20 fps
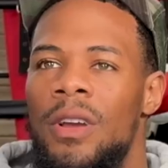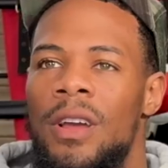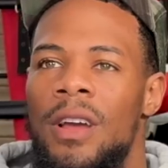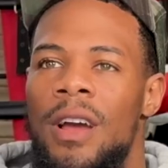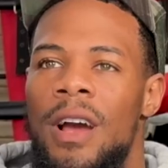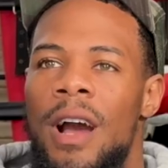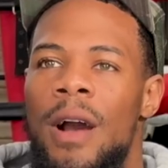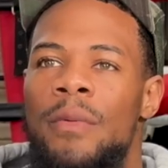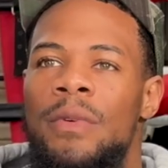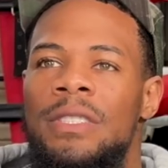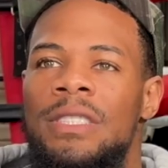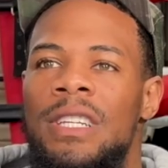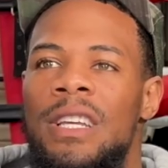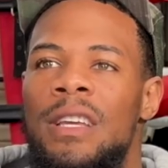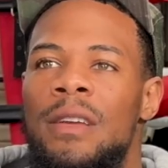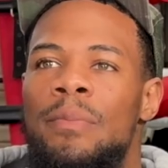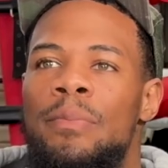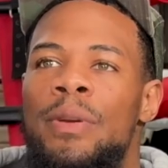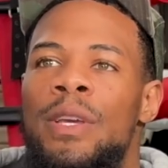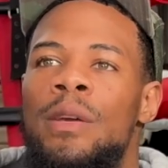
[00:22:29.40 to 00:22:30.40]
I would
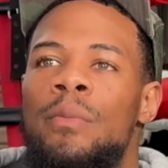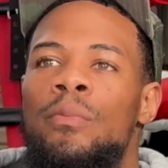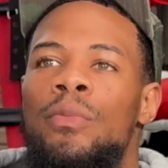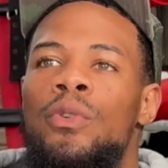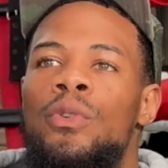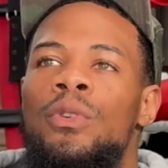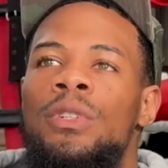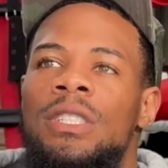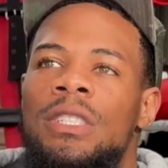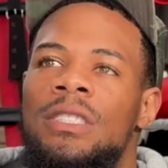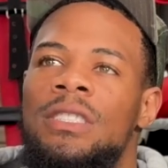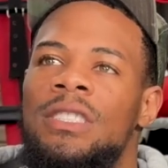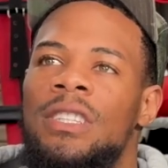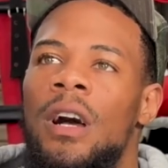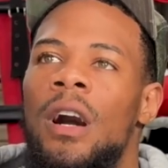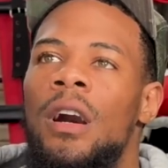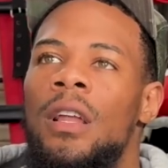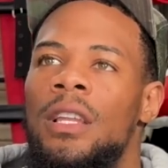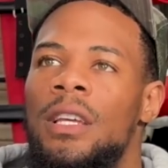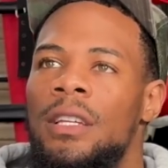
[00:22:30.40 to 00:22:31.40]
say Pitbull is a
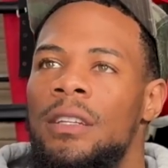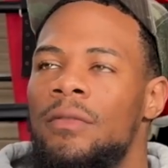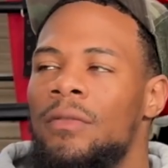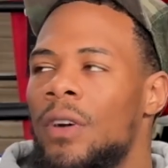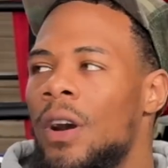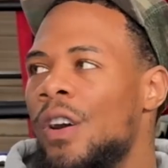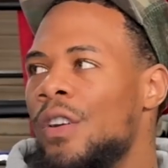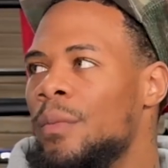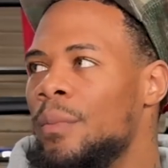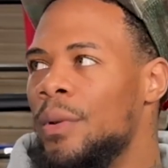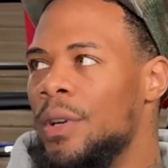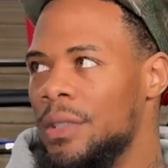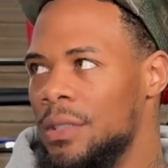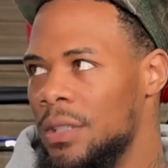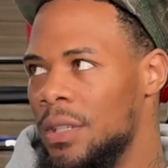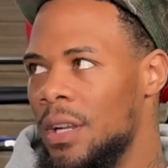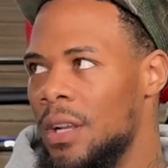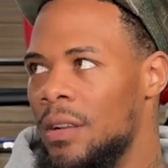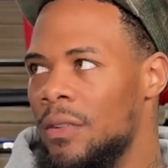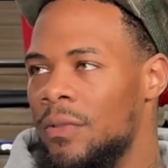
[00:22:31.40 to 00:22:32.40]
solid volume puncher
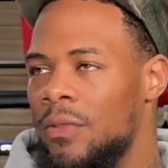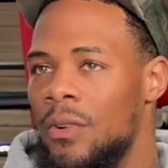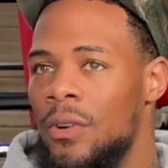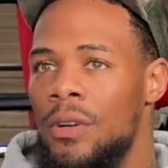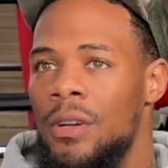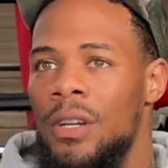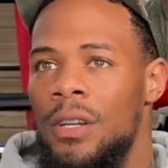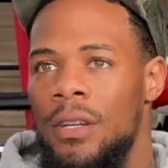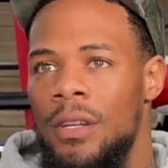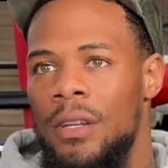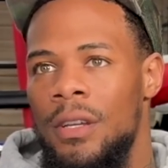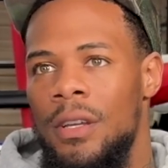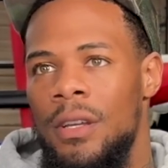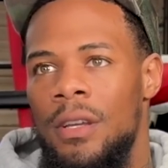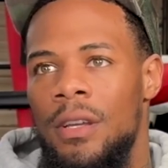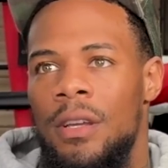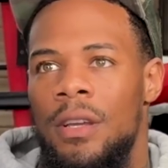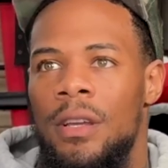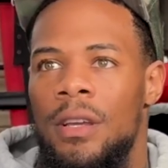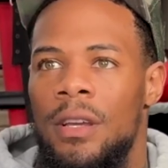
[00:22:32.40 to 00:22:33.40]
that he fought.
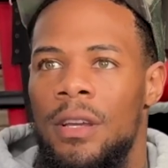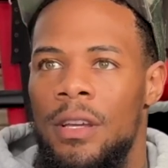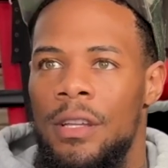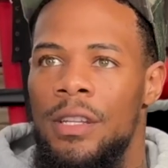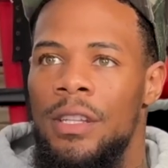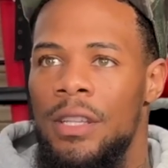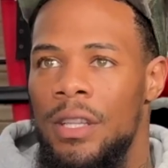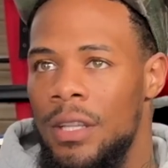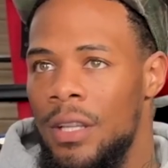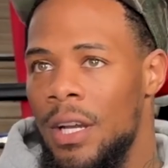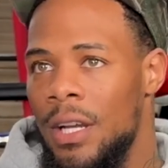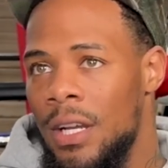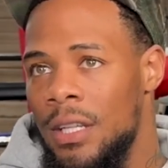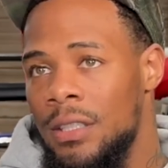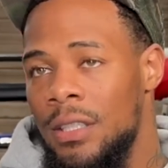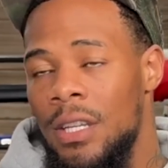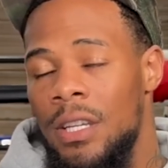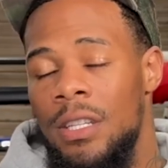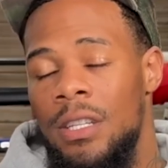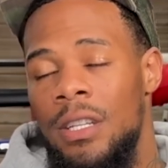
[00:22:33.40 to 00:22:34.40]
And he, like I
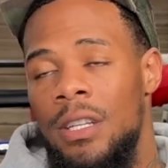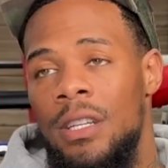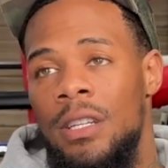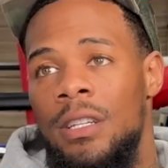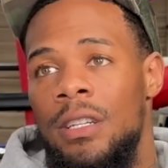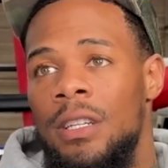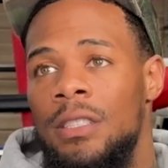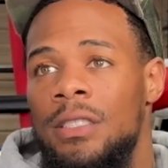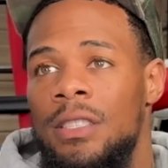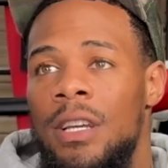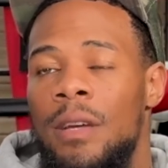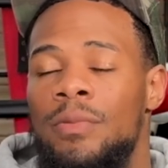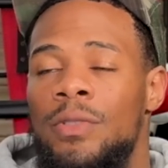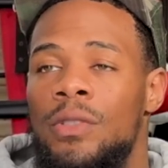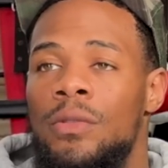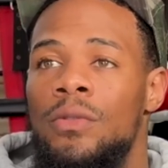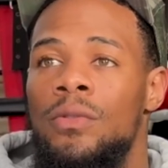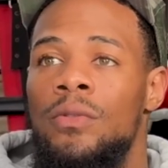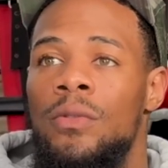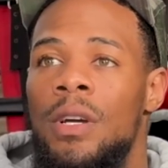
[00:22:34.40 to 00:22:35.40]
said, he did
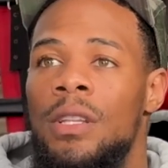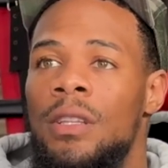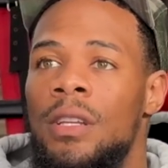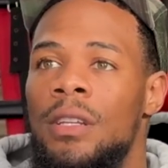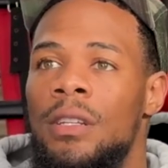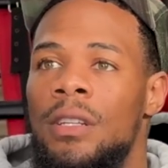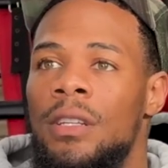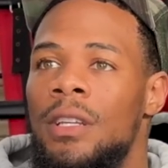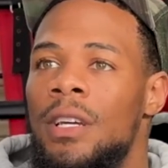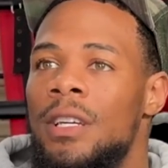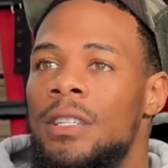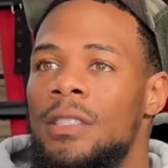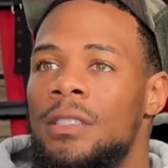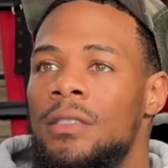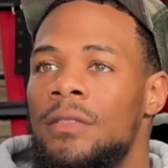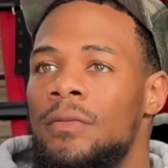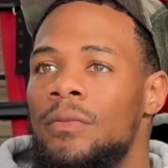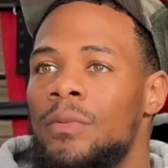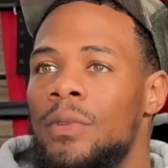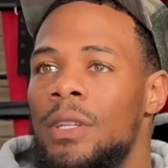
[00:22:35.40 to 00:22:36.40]
exceptional. I think the
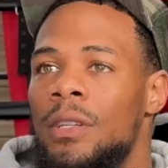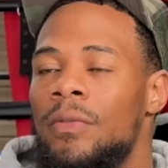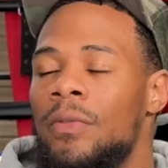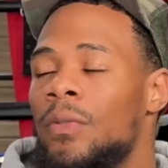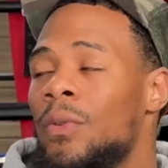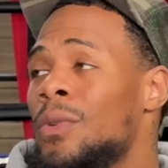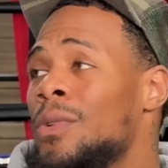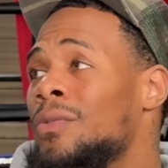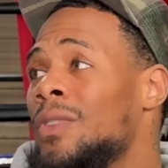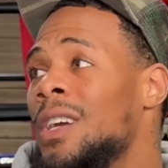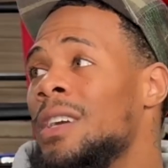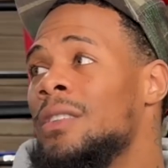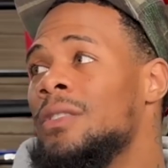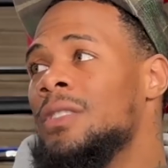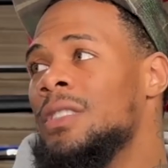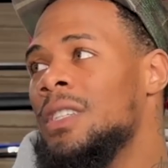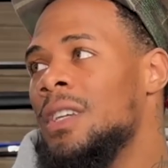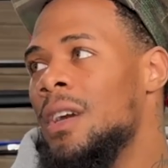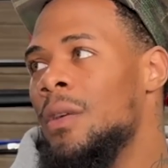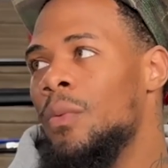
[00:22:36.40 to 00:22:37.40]
last 4 rounds
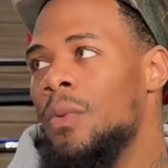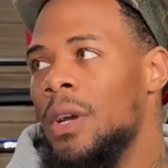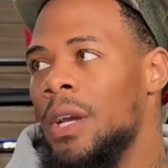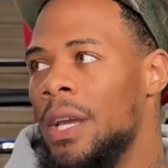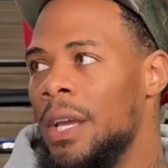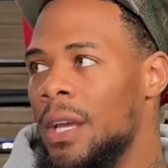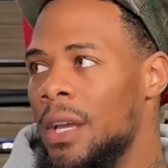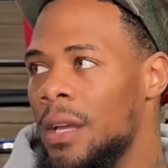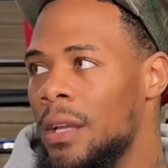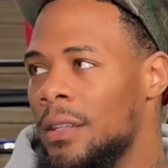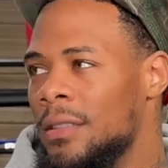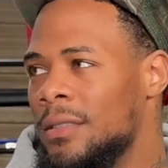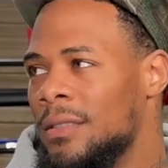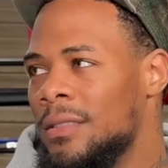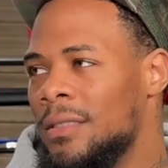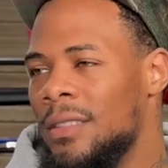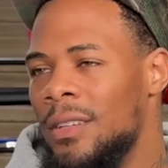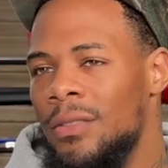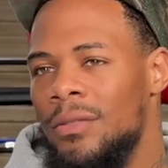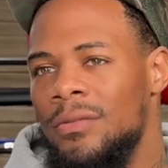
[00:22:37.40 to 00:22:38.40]
he had one hand.
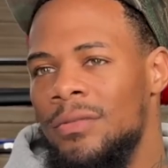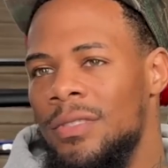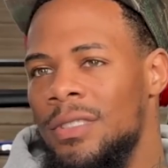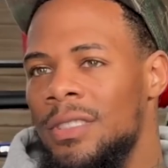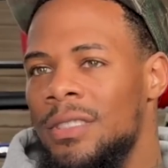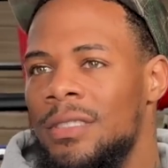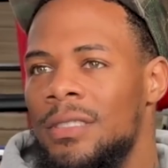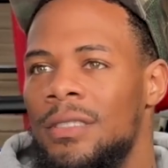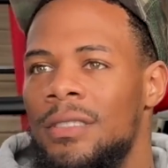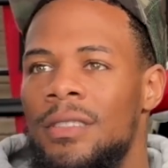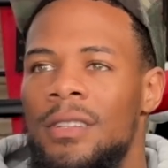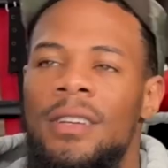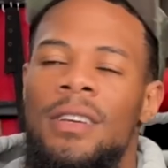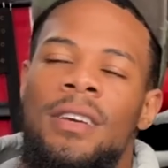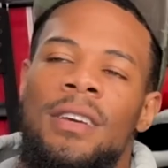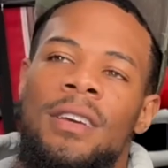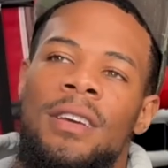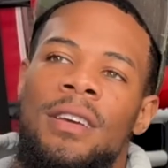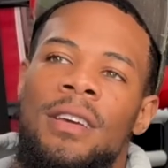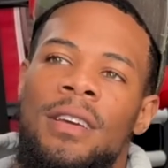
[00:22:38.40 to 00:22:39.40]
So
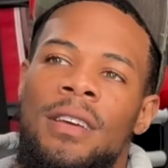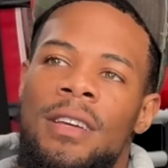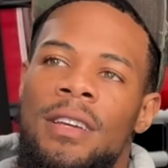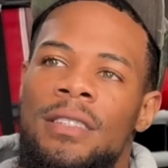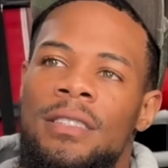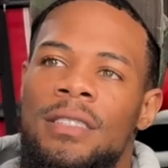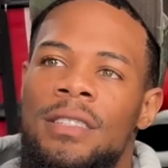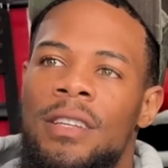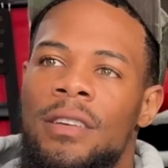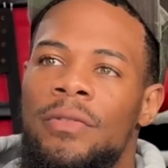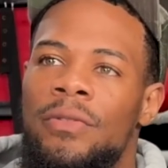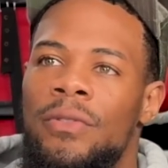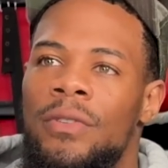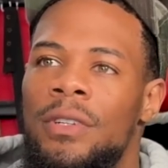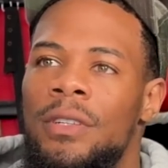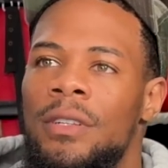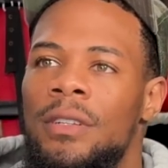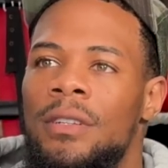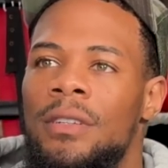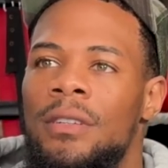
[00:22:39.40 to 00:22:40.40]
it's
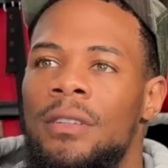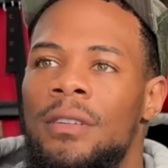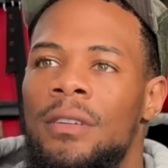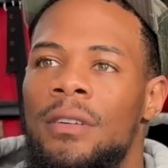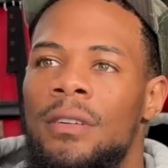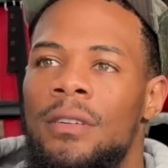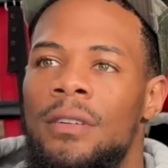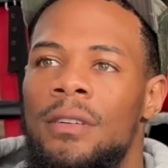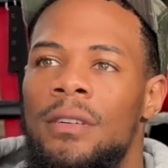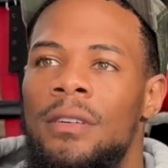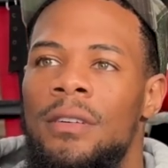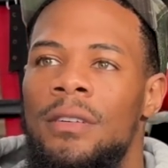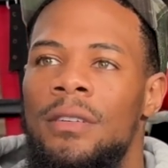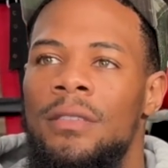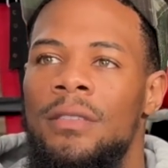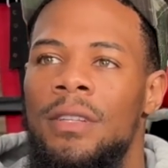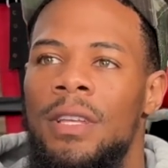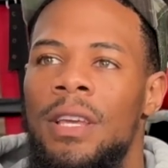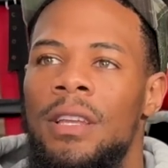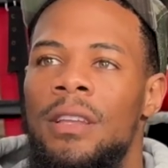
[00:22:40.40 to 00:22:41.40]
different.
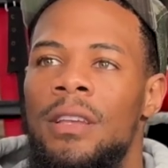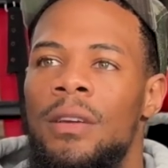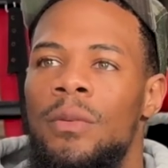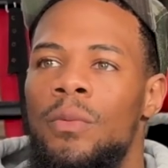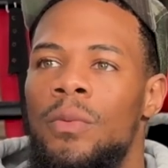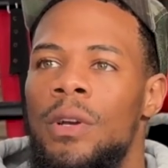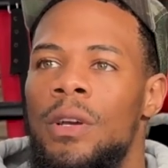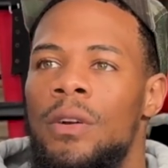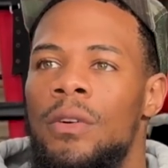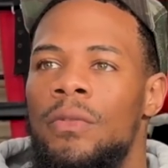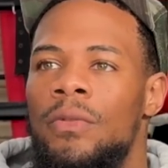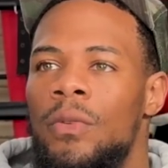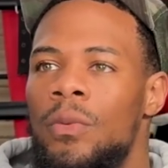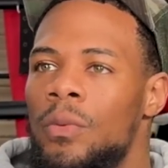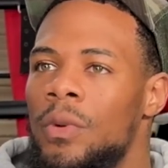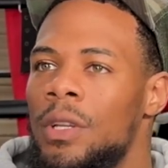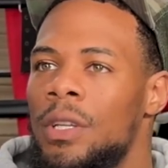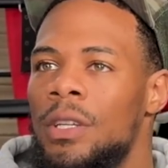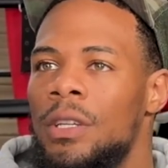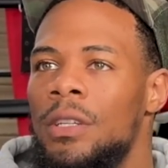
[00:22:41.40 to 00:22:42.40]
He did well for
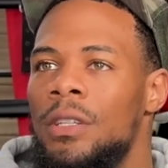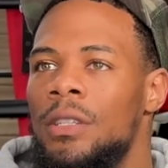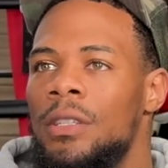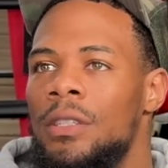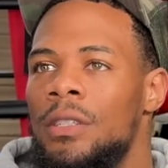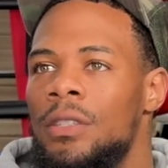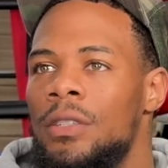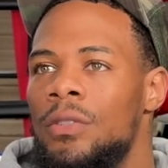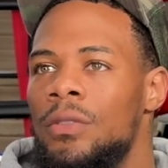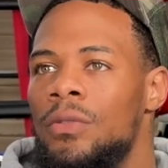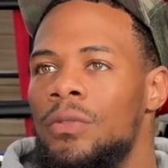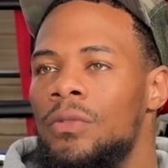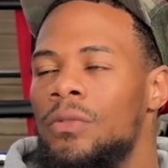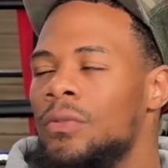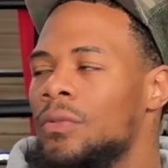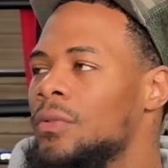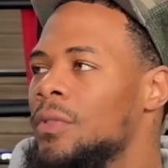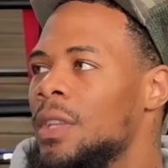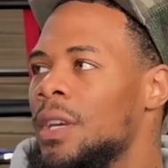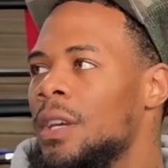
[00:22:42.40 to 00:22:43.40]
what he could do
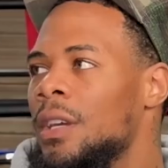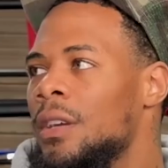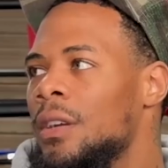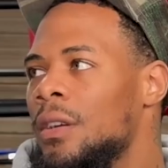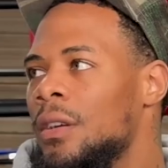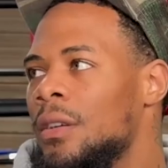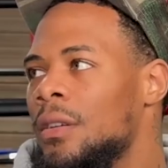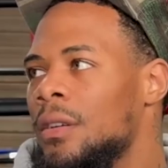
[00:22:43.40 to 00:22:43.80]
there.